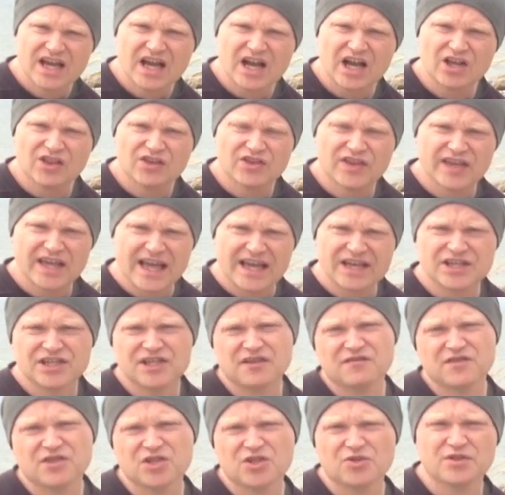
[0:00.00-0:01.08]
And the
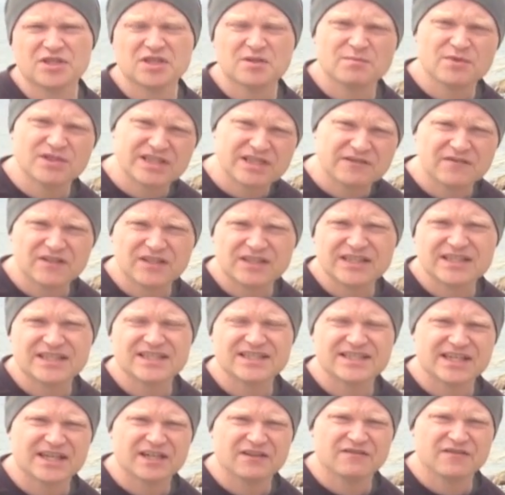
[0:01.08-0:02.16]
HF2 is specifically
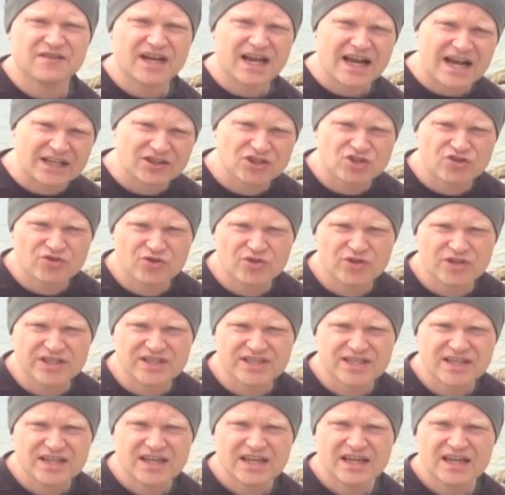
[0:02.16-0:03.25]
designed for Android,
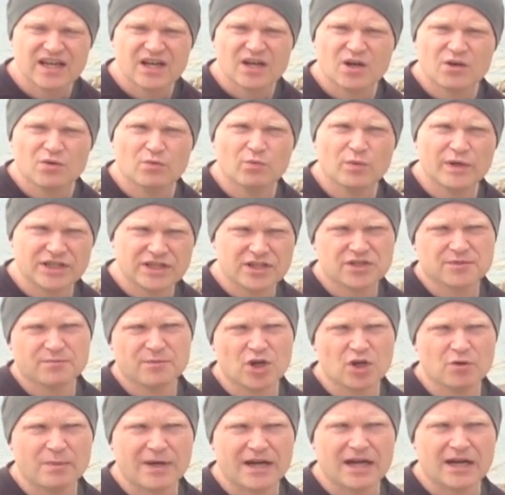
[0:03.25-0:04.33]
Windows
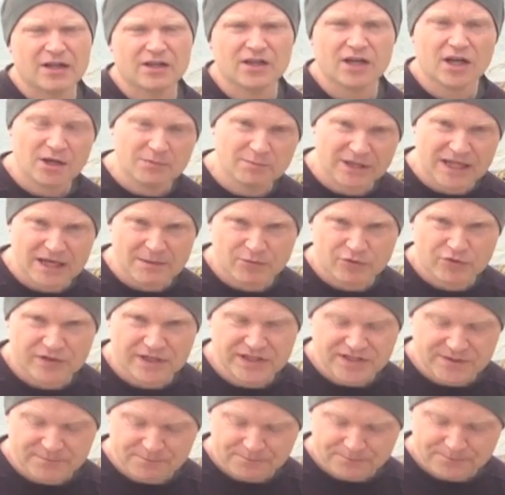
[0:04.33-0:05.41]
Mobile, and
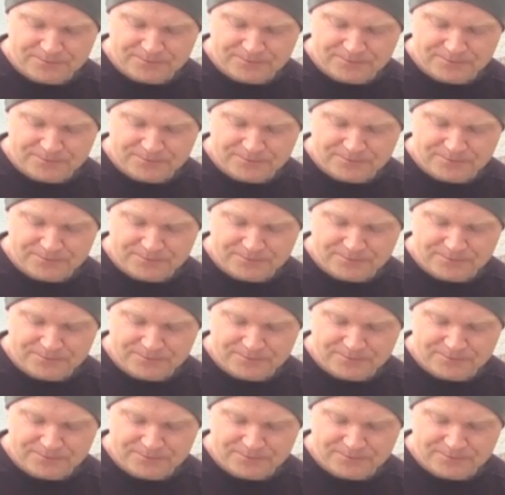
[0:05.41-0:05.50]
Blackberries.